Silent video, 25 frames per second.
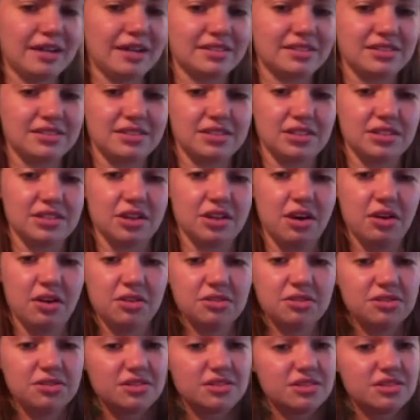
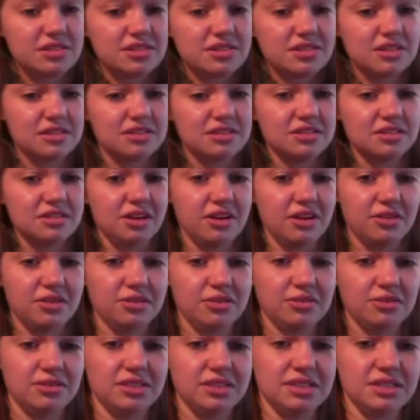skulls,
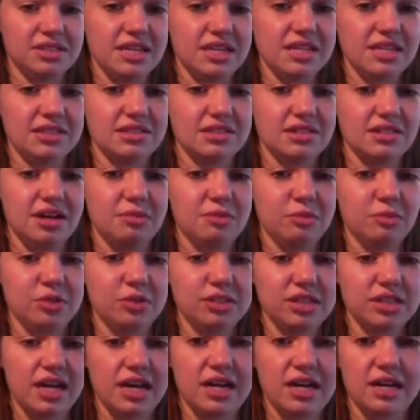although this takes a lot more
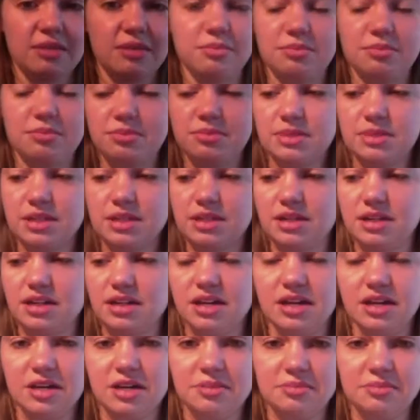time.
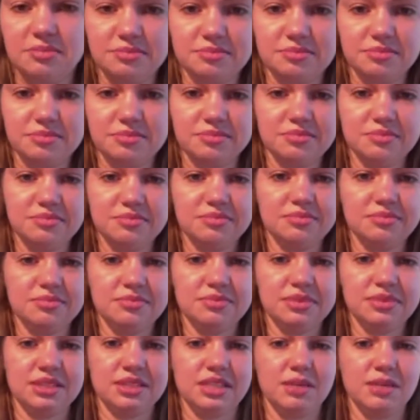
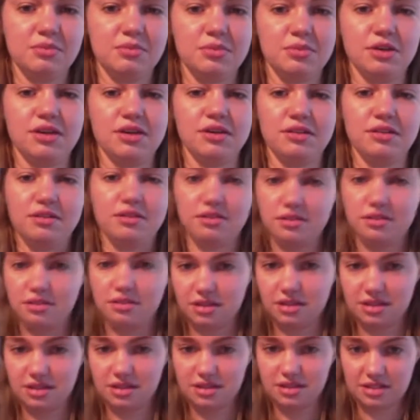Same with,
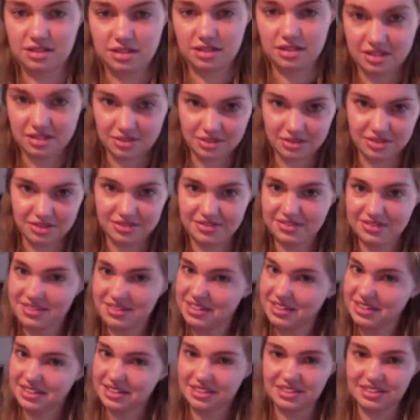let's see, this
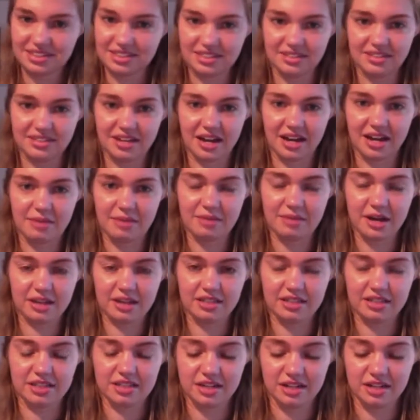little guy back
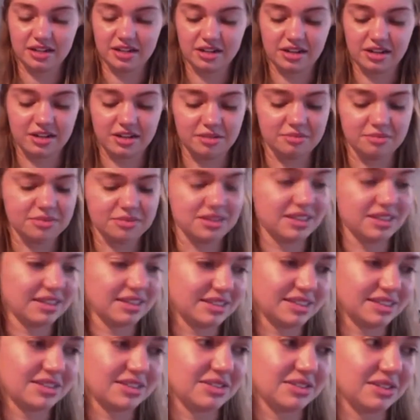here, that
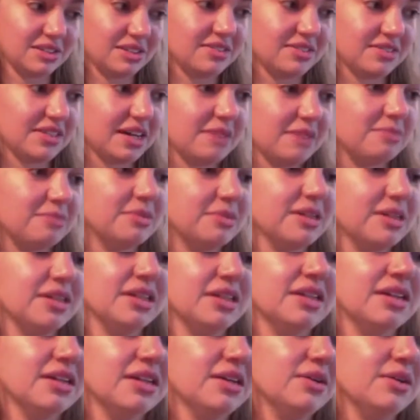takes a lot of time.
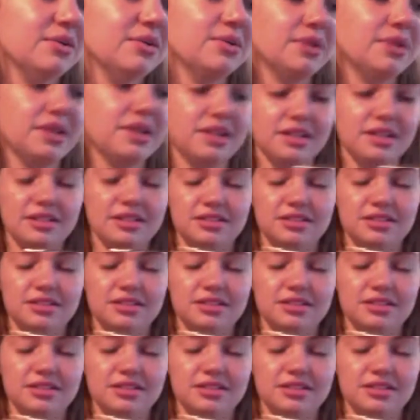Or